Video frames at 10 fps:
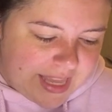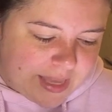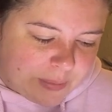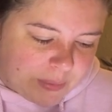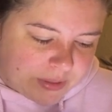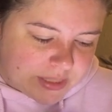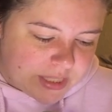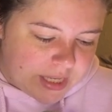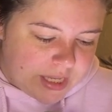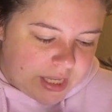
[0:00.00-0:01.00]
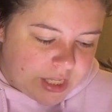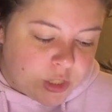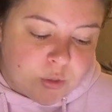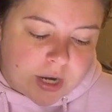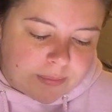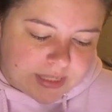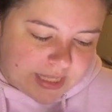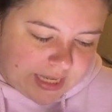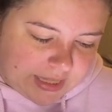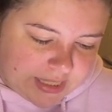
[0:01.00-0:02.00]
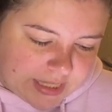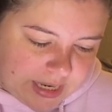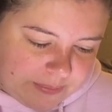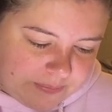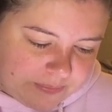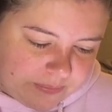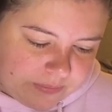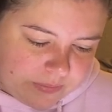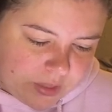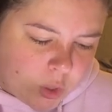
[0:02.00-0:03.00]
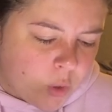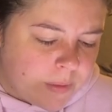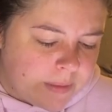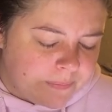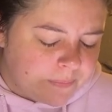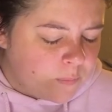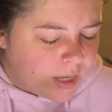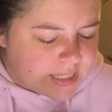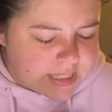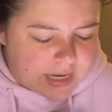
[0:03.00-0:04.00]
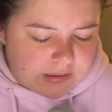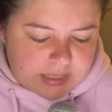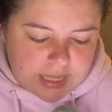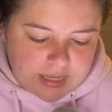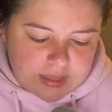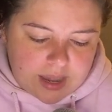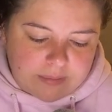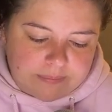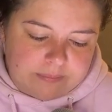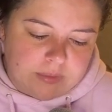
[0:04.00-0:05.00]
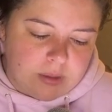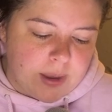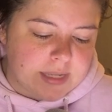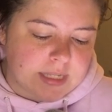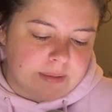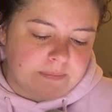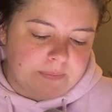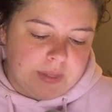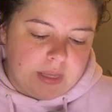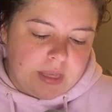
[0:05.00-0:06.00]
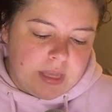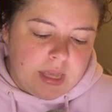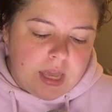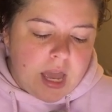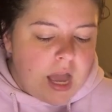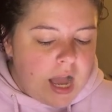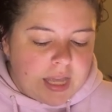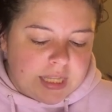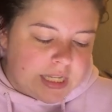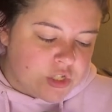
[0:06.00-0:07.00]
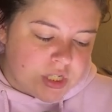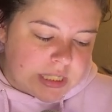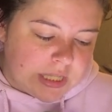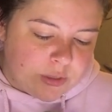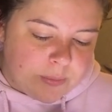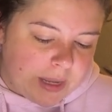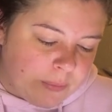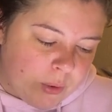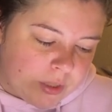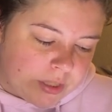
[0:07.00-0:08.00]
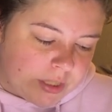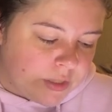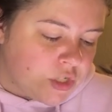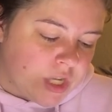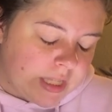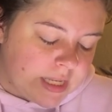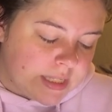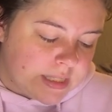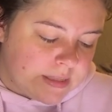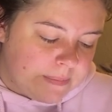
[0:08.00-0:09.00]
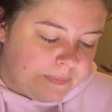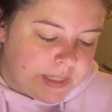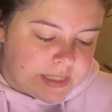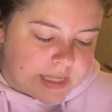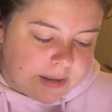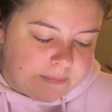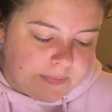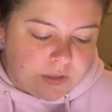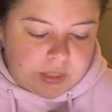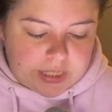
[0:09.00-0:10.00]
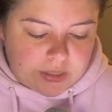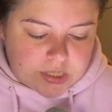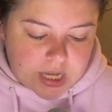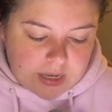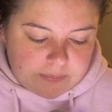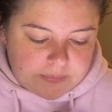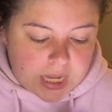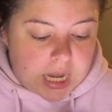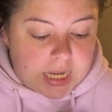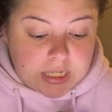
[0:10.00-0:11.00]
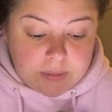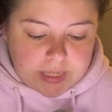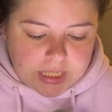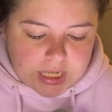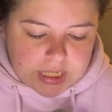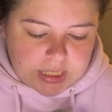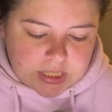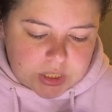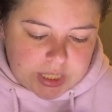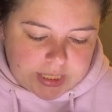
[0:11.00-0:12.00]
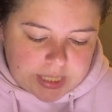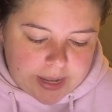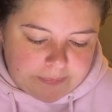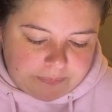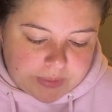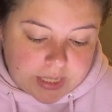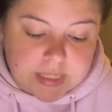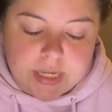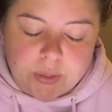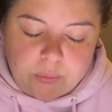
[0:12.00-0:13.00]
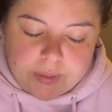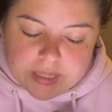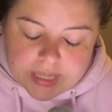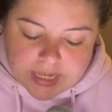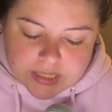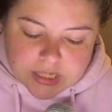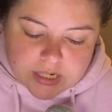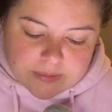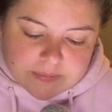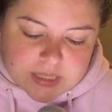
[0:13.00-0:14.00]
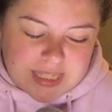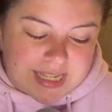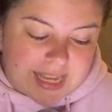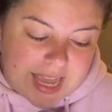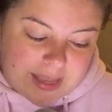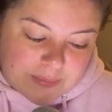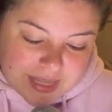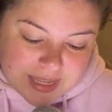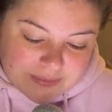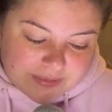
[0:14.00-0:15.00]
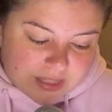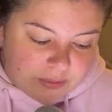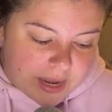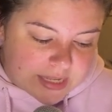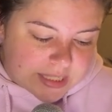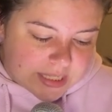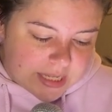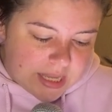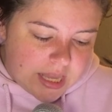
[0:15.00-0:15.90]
he mumbled. You grab his hand this time. "Colby, why is Aaron like that?" you asked him. "I think he's just a little bipolar or jealous," he said. You click your tongue. "I knew I'd get an answer like that." "Is there a real answer? Does he hate me?" you asked.